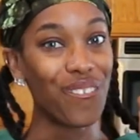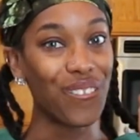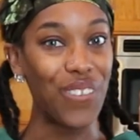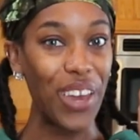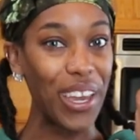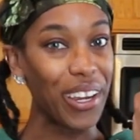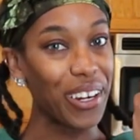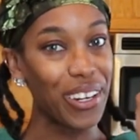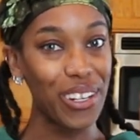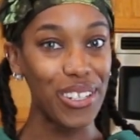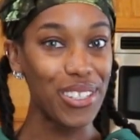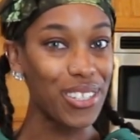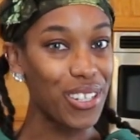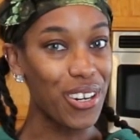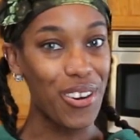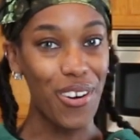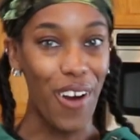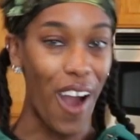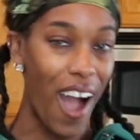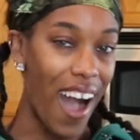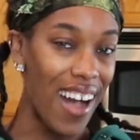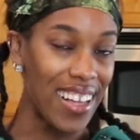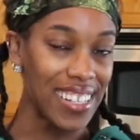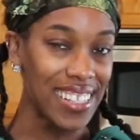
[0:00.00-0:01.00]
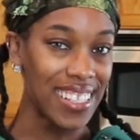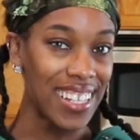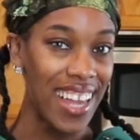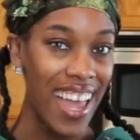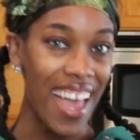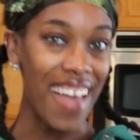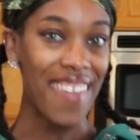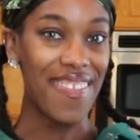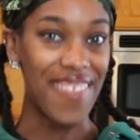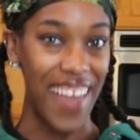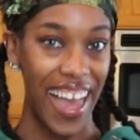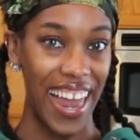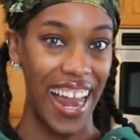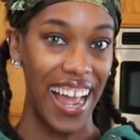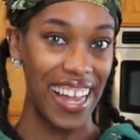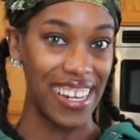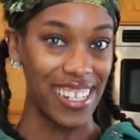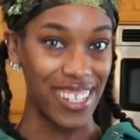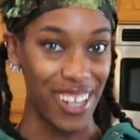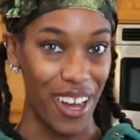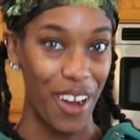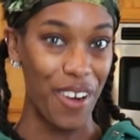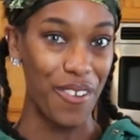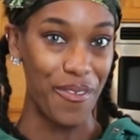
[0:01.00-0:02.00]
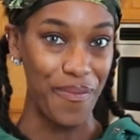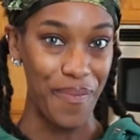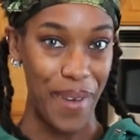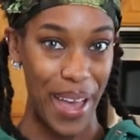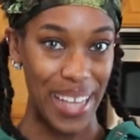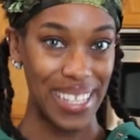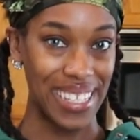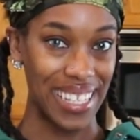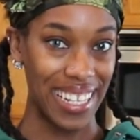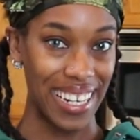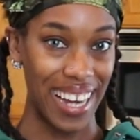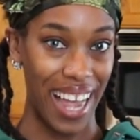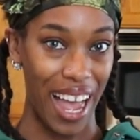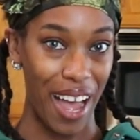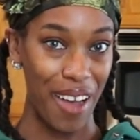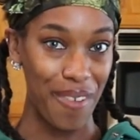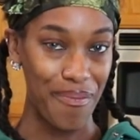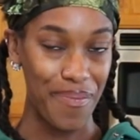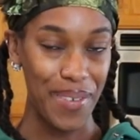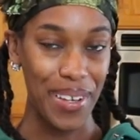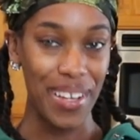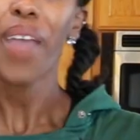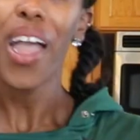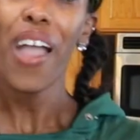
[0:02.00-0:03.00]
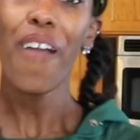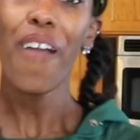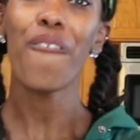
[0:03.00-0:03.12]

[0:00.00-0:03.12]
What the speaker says: fingers crossed that I don't mess it up.